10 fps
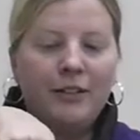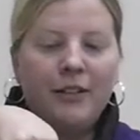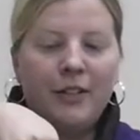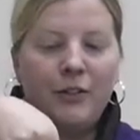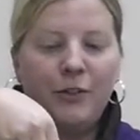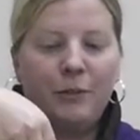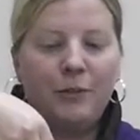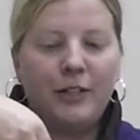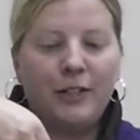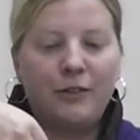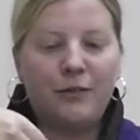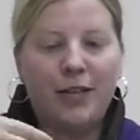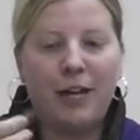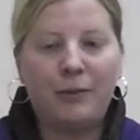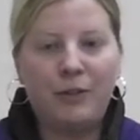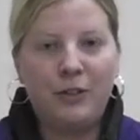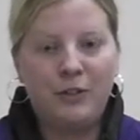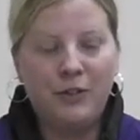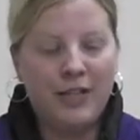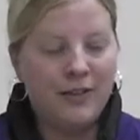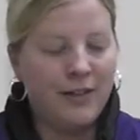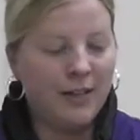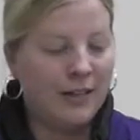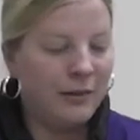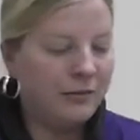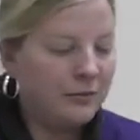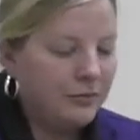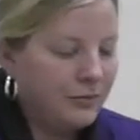That's just a protective cap. So you just take that out.